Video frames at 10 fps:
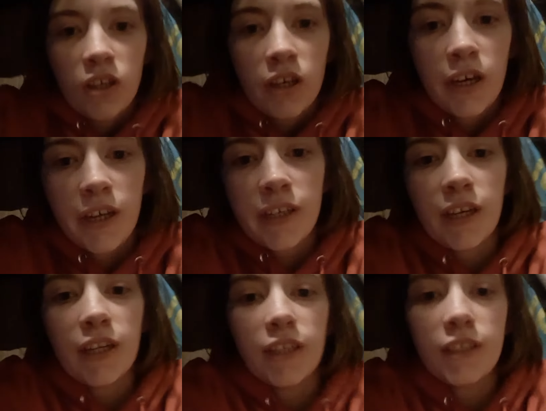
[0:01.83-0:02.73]
Hi
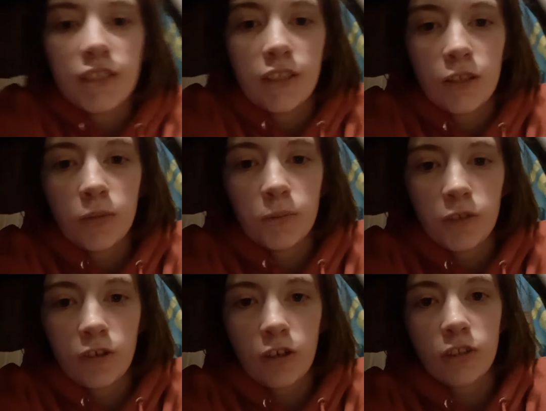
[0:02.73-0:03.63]
guys, I hope
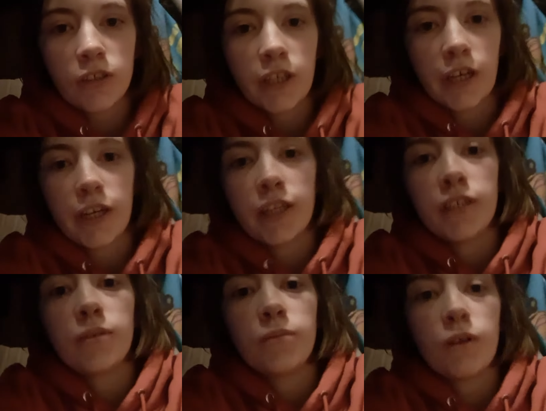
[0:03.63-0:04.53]
you're all
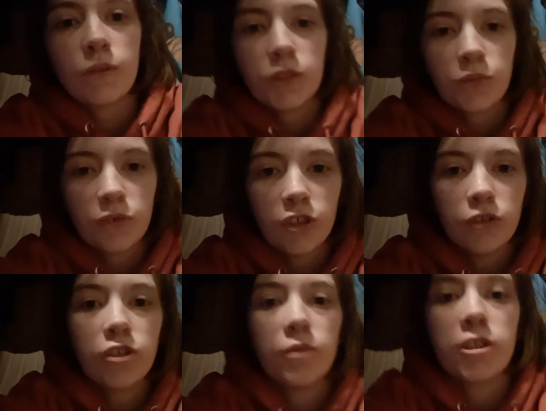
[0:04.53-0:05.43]
okay. Welcome to my
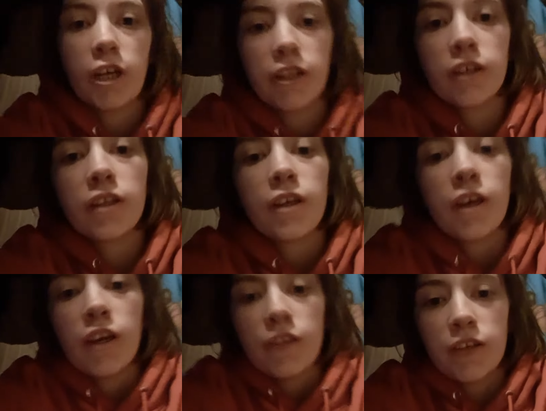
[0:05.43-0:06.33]
YouTube channel.
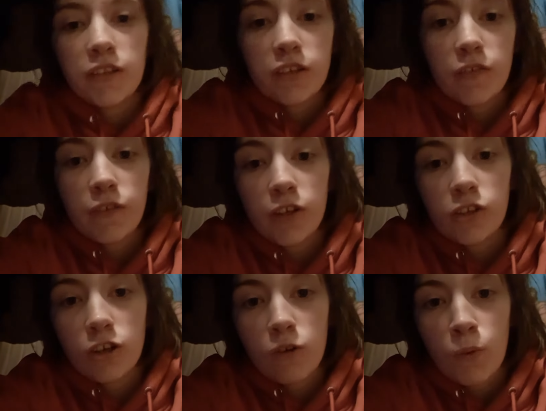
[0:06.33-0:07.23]
This is a
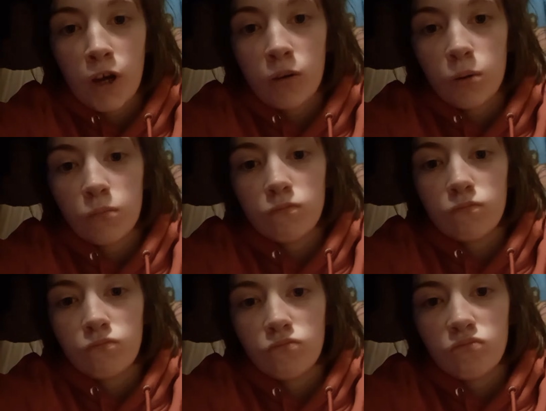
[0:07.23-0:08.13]
video about
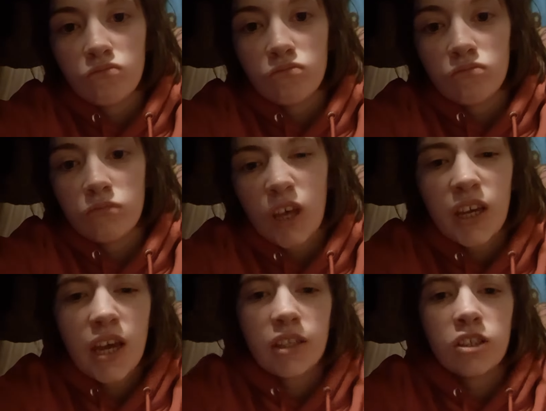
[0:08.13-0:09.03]
I
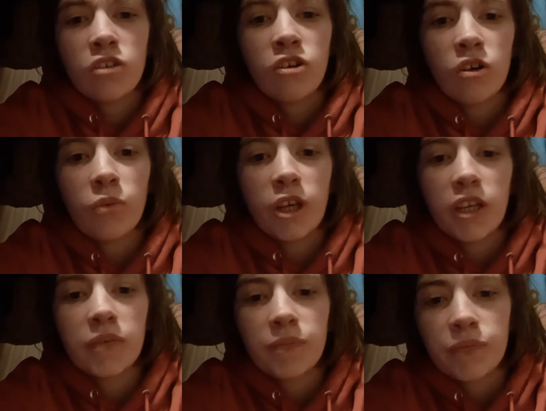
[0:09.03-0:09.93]
get to know
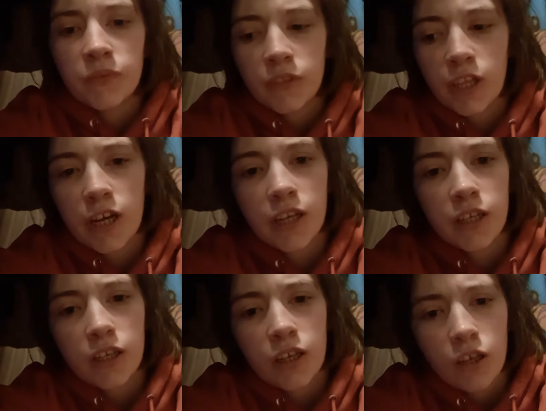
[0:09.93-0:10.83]
me. Like,
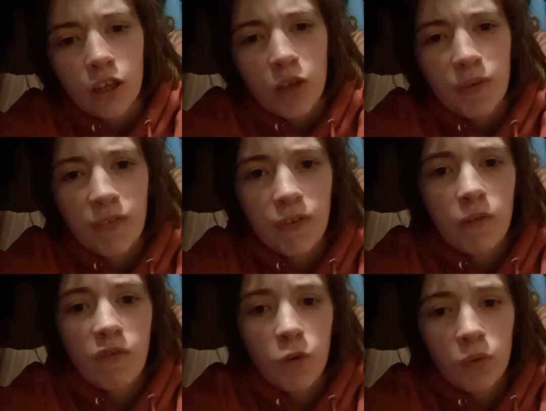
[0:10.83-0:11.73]
my
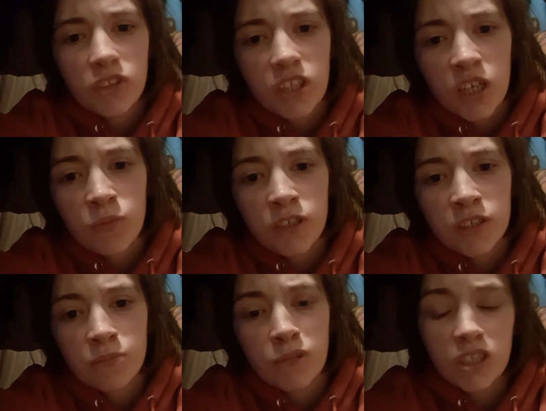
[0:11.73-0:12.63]
favourite football team
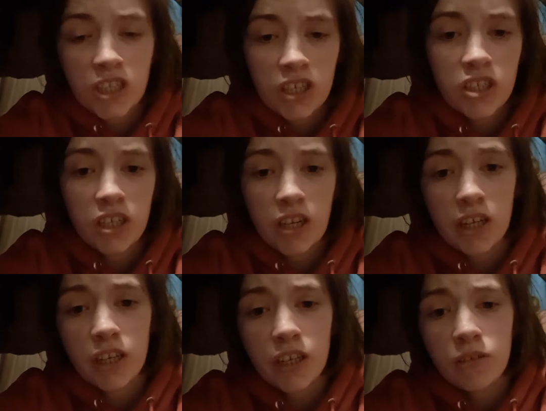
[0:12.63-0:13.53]
is Manchester
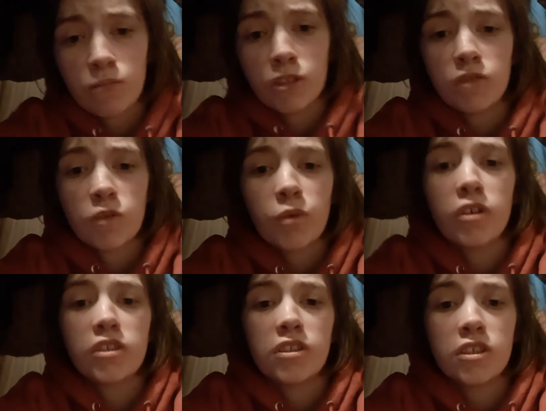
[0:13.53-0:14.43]
United, which I've
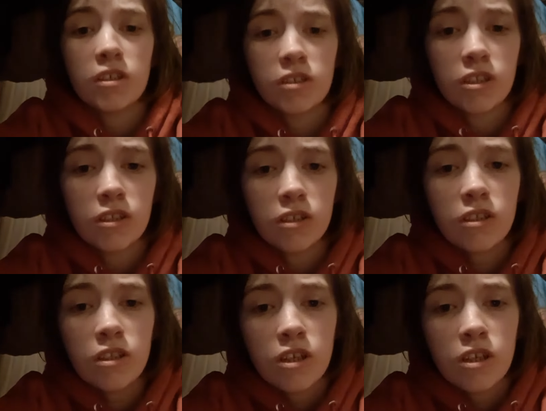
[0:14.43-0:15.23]
supported since I was little.